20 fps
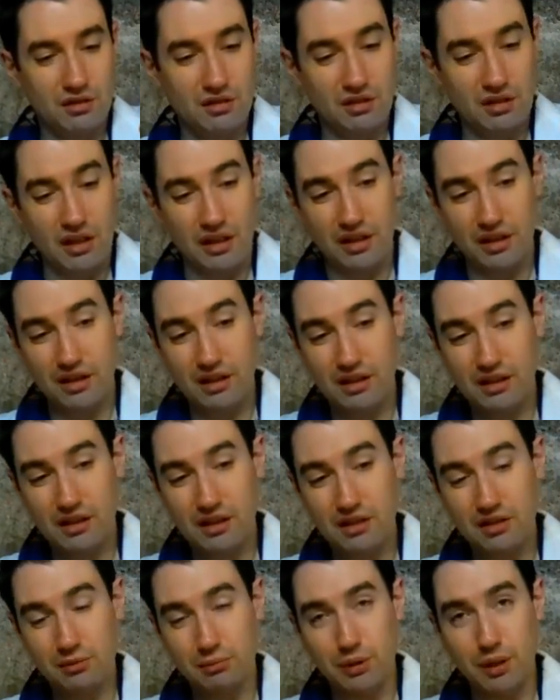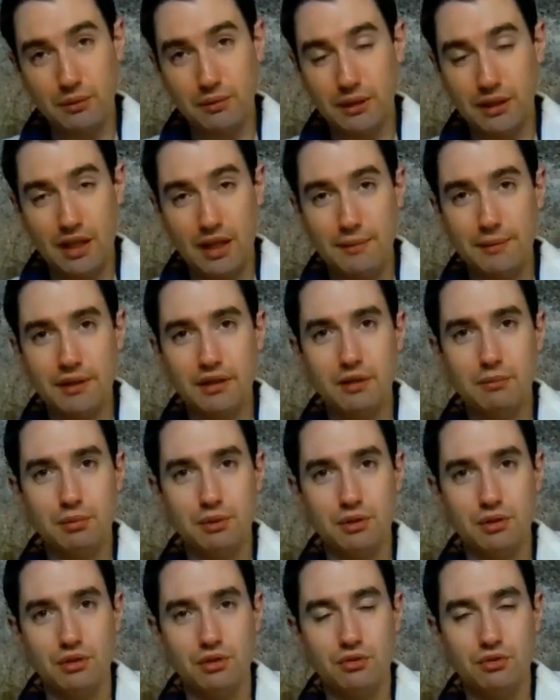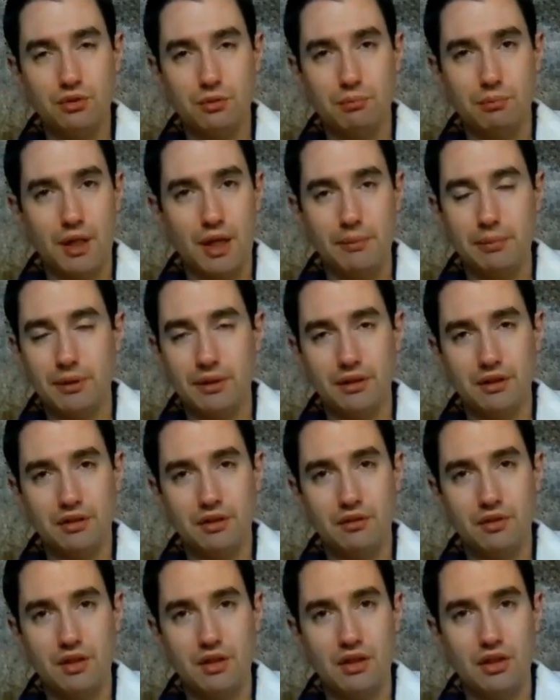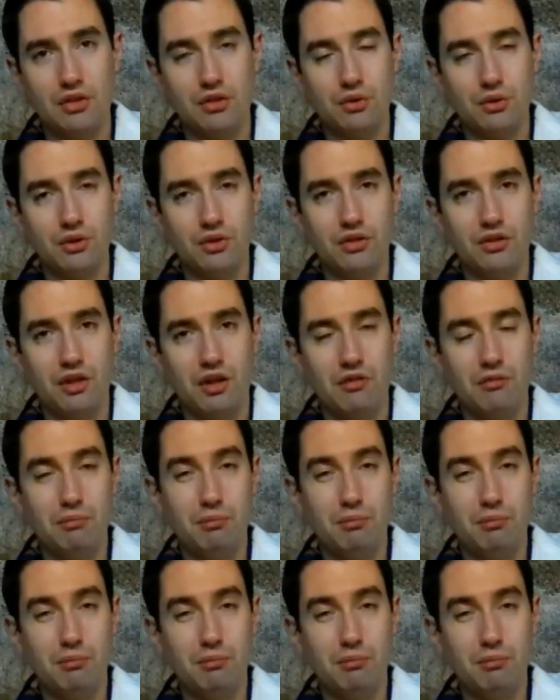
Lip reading: I think these are probably chemically produced from byproducts of industrial stuff,